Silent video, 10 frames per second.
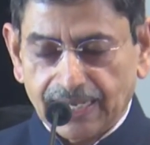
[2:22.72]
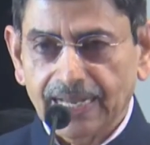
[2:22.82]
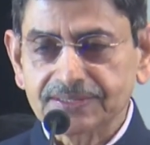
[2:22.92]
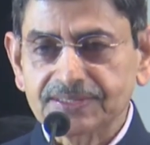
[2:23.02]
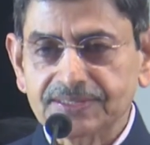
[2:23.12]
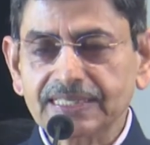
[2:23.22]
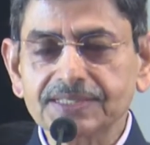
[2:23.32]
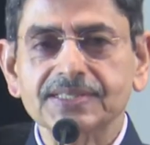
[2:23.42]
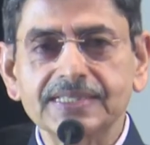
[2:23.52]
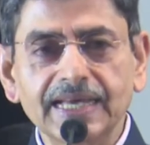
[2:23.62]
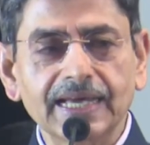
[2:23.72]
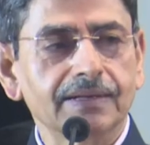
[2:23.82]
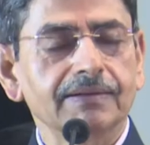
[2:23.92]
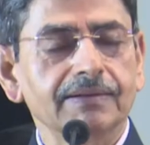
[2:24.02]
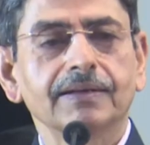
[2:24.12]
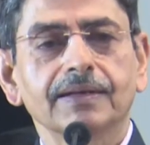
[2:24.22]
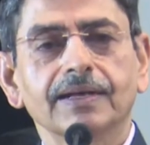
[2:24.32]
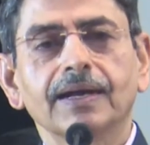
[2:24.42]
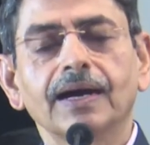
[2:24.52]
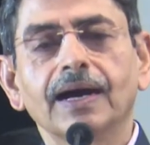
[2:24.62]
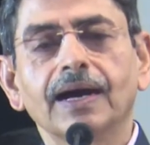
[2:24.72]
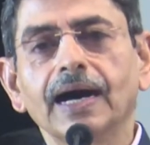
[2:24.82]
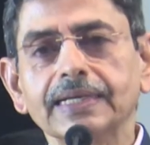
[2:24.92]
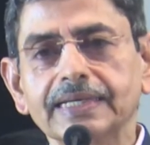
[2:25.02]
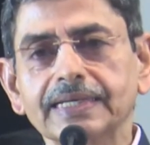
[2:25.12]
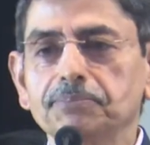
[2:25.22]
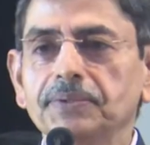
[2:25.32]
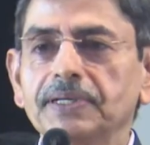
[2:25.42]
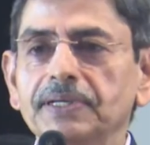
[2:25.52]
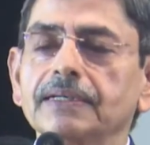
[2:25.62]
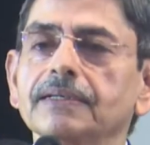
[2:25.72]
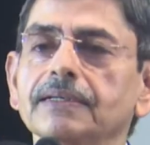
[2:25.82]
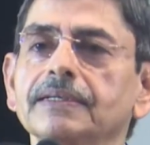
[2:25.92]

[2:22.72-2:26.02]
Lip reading: And since then, I have been